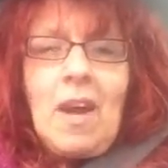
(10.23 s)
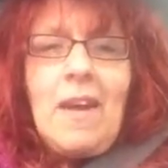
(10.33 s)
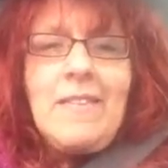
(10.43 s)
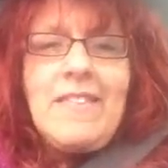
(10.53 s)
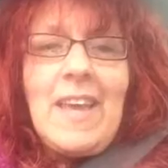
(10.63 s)

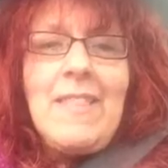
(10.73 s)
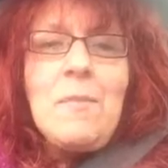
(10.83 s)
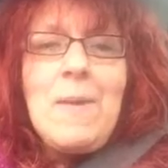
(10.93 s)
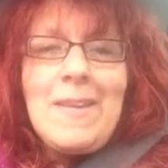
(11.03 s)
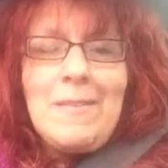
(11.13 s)
I'd say
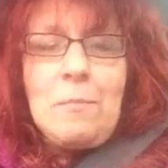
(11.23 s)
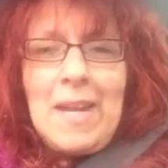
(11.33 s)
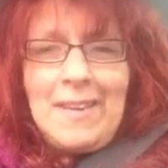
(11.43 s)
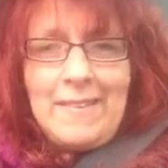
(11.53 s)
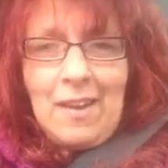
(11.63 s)
the best
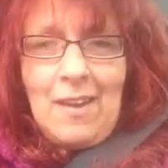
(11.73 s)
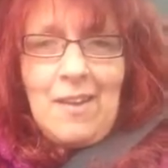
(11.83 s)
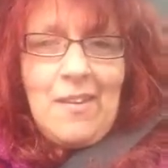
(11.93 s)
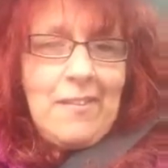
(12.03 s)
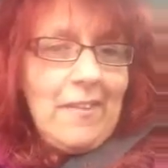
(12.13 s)
place I
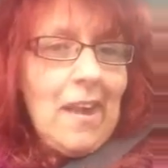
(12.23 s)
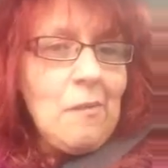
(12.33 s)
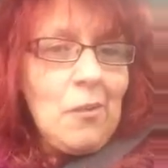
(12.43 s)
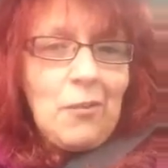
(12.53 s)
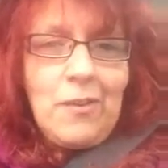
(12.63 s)
learned how
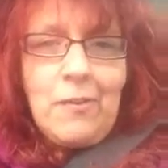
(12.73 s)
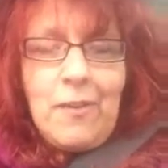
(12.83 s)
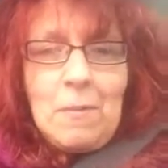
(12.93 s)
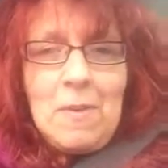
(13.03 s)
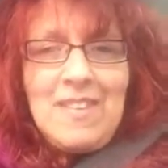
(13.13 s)
not to
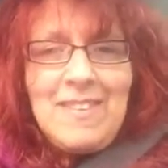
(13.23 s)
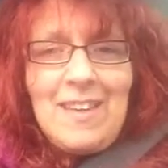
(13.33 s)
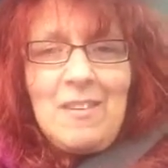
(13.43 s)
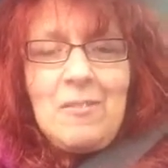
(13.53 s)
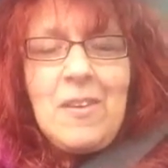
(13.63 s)
defend
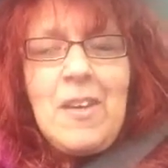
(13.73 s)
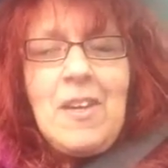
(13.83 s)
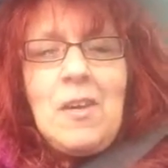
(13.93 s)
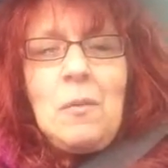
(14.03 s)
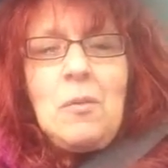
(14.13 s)
myself
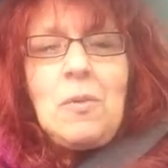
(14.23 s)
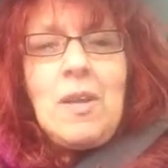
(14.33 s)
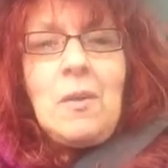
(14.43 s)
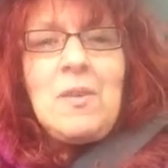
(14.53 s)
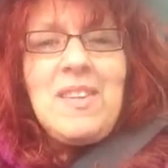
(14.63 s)
was when
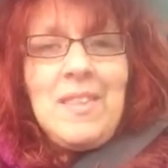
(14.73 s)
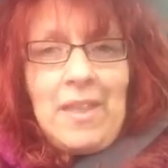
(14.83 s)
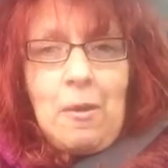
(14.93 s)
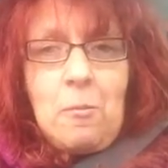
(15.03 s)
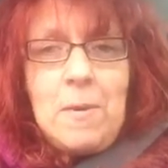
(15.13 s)
I was in
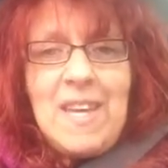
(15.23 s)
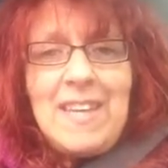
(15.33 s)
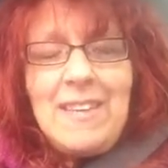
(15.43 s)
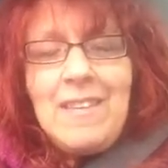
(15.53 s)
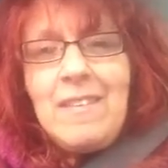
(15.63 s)

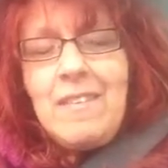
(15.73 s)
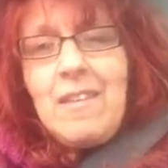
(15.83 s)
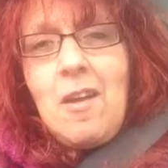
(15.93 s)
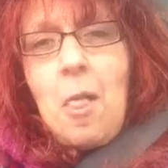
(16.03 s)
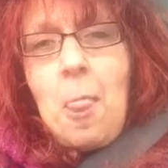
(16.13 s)
therapy.
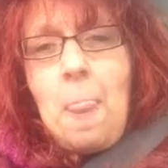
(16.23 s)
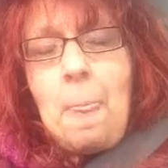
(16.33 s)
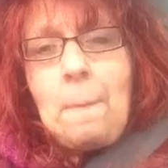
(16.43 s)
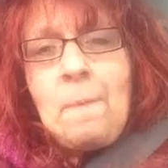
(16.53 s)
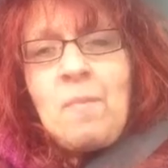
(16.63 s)

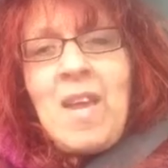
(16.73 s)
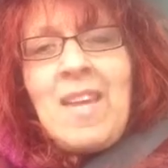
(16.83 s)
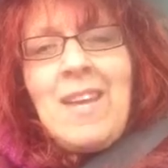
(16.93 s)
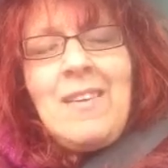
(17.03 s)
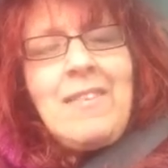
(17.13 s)

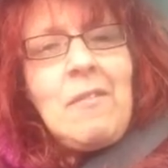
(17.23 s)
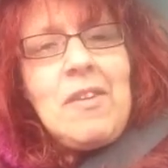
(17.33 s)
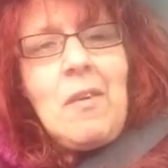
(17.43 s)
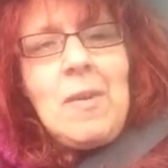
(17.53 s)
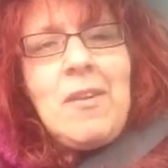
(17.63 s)
Because every
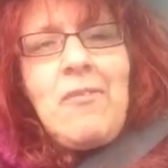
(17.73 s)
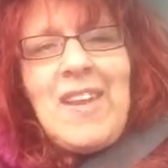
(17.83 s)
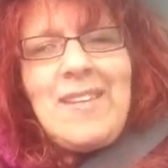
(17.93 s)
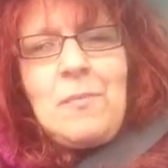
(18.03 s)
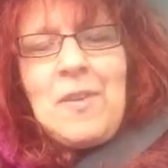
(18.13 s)
time I
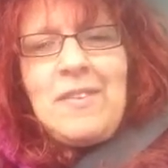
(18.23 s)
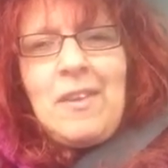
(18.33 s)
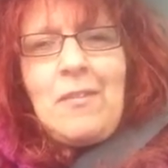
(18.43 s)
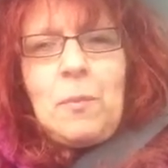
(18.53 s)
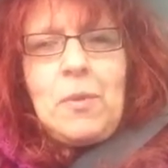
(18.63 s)
defended
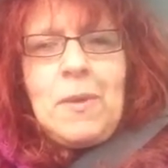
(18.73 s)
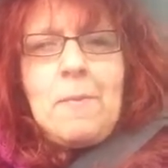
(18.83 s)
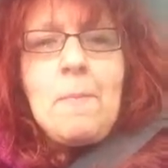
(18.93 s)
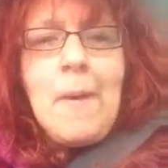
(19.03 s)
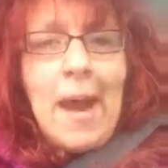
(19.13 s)
myself, I put
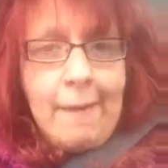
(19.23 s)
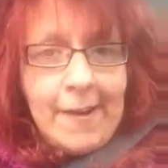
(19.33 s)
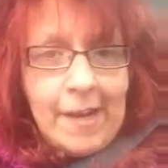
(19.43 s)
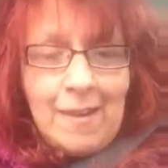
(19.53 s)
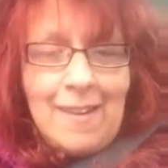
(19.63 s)
up a
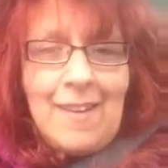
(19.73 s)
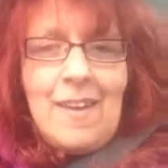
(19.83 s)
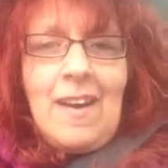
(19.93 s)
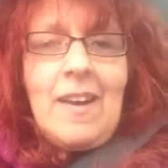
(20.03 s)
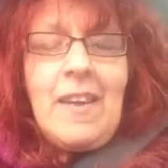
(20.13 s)
barrier
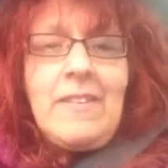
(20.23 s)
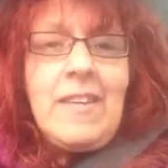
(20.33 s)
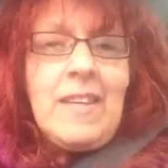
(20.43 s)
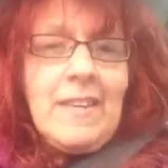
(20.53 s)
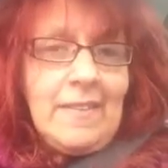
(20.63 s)
and I
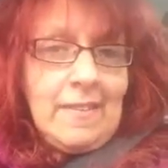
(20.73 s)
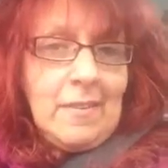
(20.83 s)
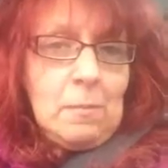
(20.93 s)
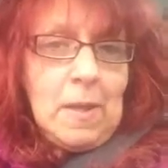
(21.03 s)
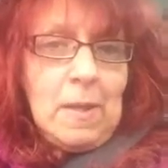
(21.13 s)
didn't listen
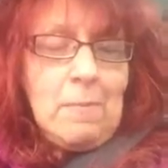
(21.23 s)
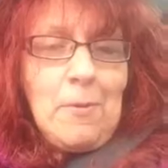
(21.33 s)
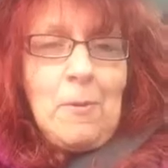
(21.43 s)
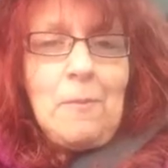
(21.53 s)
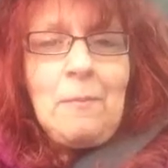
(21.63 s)
to
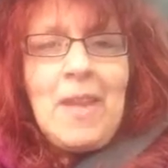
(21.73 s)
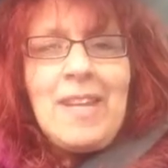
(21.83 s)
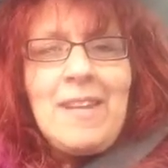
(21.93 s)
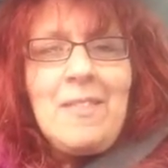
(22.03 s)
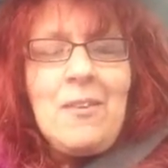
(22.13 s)
people.
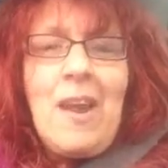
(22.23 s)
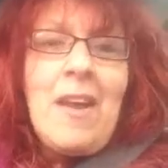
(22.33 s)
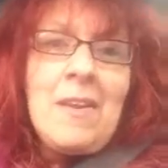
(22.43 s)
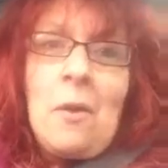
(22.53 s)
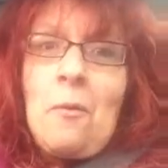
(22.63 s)
And I thought
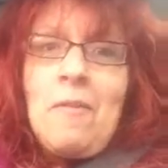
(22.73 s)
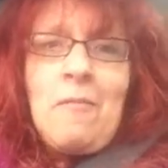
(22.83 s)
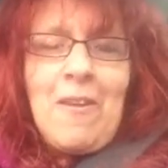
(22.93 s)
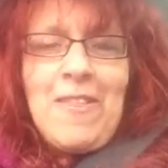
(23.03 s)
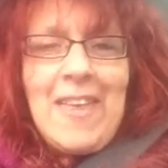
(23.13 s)
I know
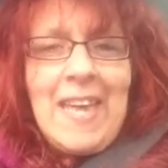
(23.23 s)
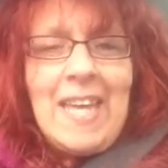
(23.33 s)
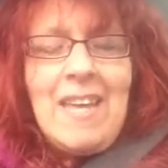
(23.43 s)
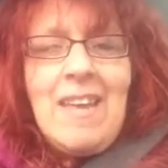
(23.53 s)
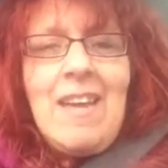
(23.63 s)

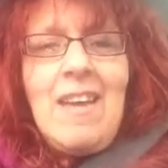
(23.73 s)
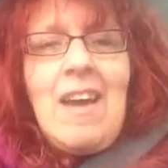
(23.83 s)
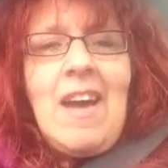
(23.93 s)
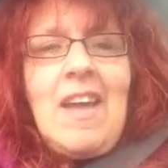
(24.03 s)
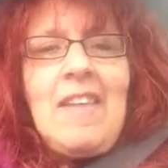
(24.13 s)
everything.
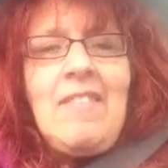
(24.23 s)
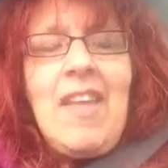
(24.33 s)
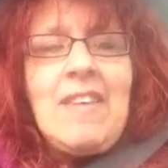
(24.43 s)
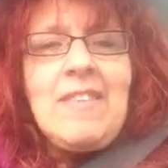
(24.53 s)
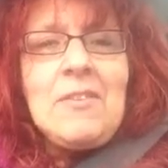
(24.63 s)
And
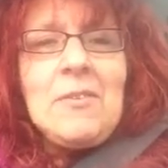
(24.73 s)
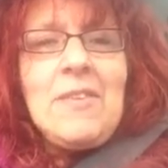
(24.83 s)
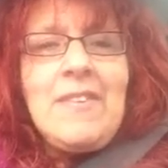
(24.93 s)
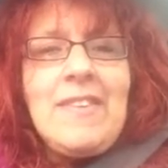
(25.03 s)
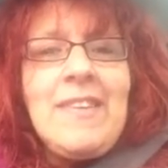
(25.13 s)
they saw
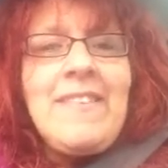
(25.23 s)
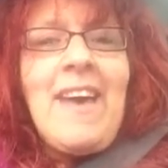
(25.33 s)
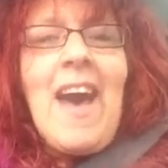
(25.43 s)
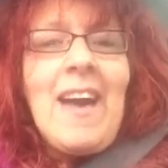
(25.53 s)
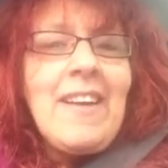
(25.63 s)
it as an
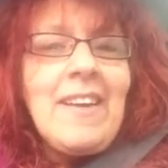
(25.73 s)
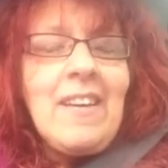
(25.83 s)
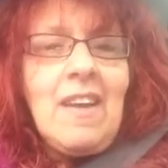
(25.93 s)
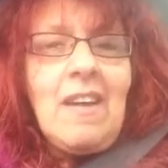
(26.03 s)
attack.